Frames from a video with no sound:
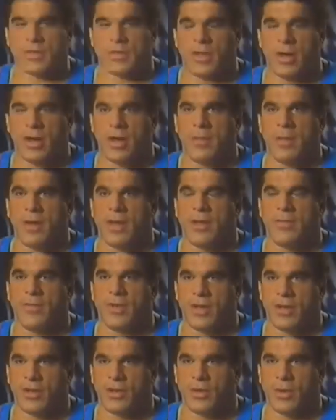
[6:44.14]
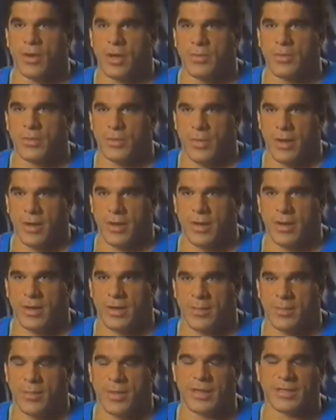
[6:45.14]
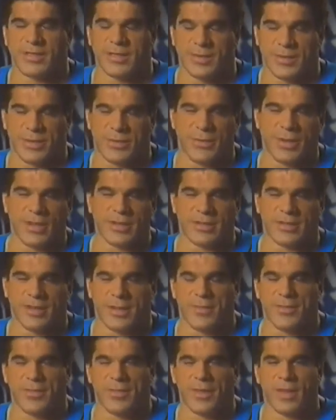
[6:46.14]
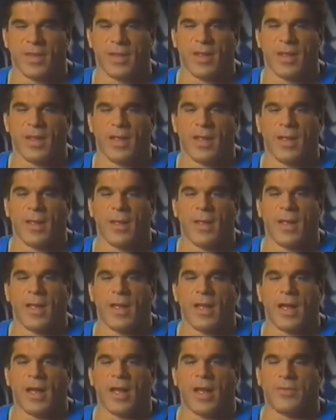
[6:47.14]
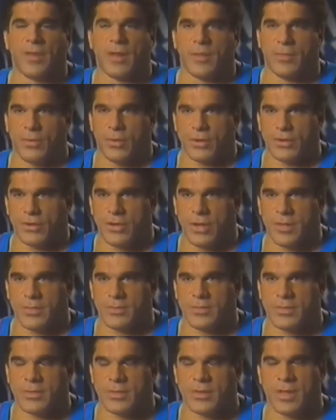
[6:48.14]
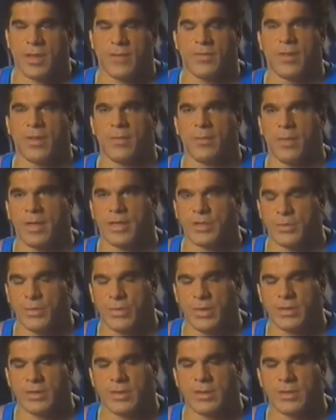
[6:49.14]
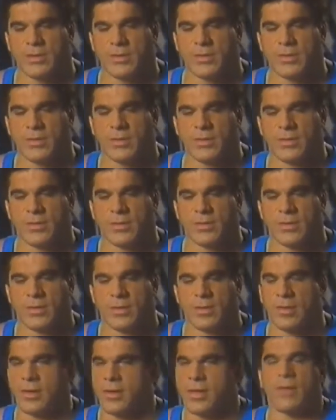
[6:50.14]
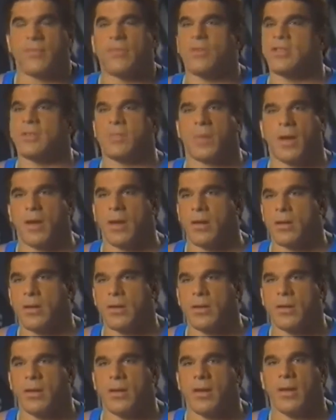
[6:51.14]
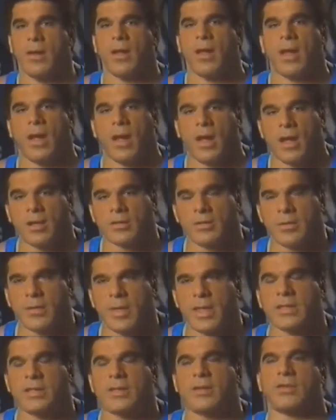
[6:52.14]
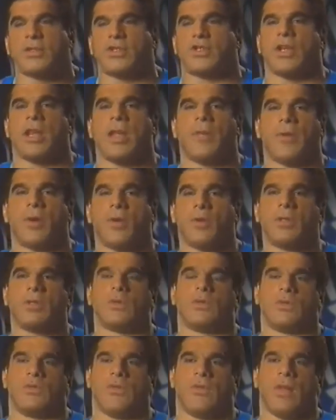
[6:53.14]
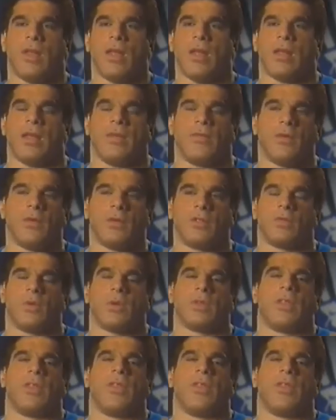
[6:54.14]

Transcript: time and effort into arm training, bicep and tricep. I've done push-up, I've done bench presses, didn't respond. I had a nice little shape, I always was flat, I've always wanted